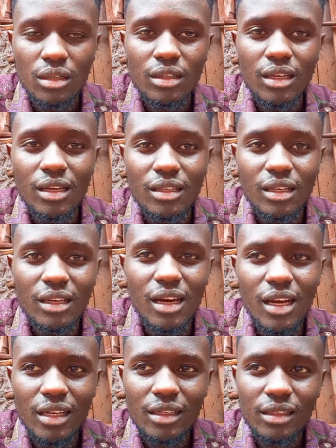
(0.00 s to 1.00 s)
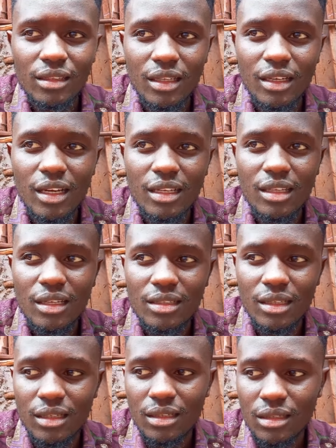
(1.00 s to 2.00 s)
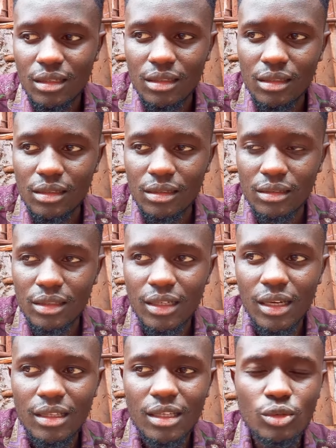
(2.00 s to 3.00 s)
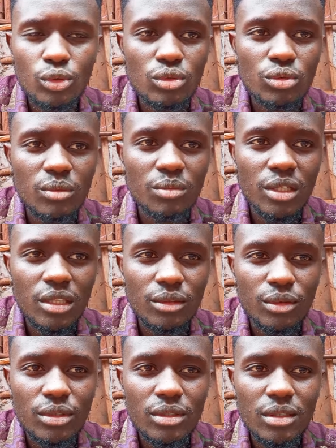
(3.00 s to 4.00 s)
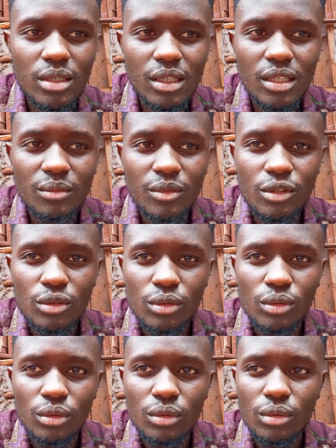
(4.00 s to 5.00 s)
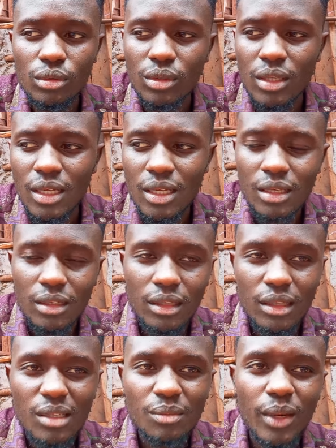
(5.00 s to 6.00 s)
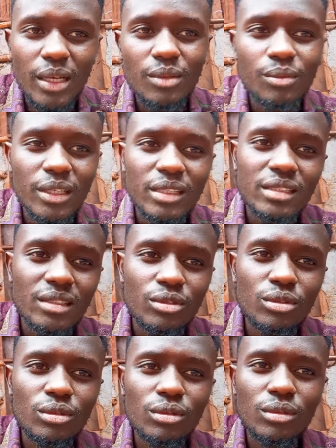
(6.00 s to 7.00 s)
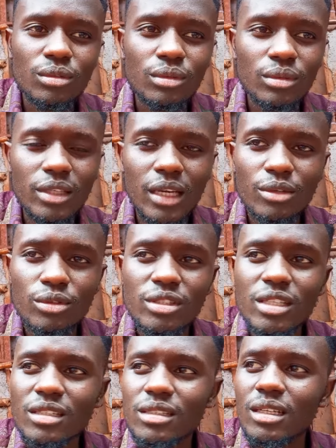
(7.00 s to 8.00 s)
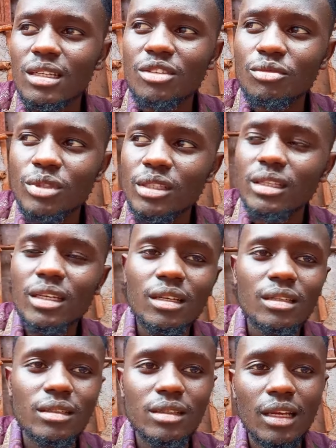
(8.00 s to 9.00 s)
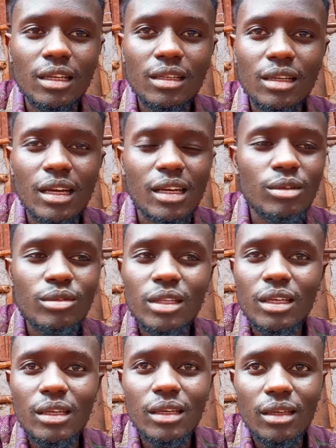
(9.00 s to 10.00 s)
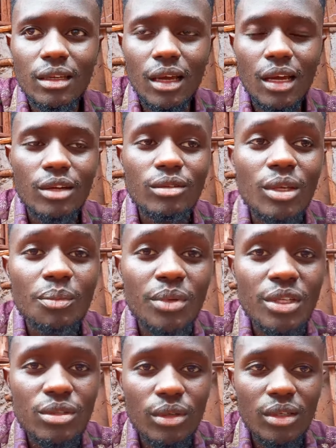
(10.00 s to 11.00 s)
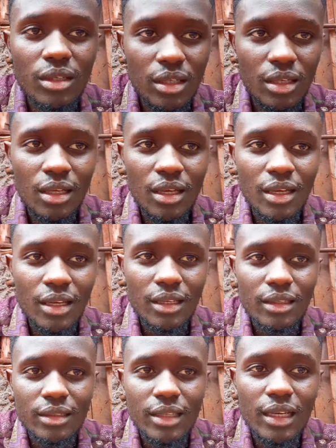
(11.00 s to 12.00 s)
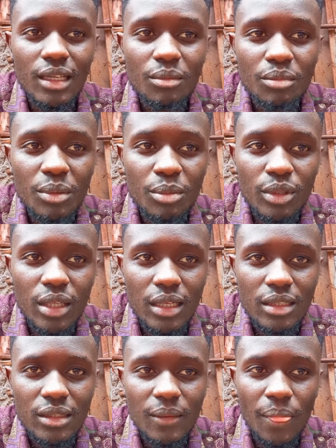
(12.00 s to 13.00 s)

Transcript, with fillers: the the guy the guy that had the guy that was with me he was taking me through the departments through yeah he was just taking me like around the around the prison telling people that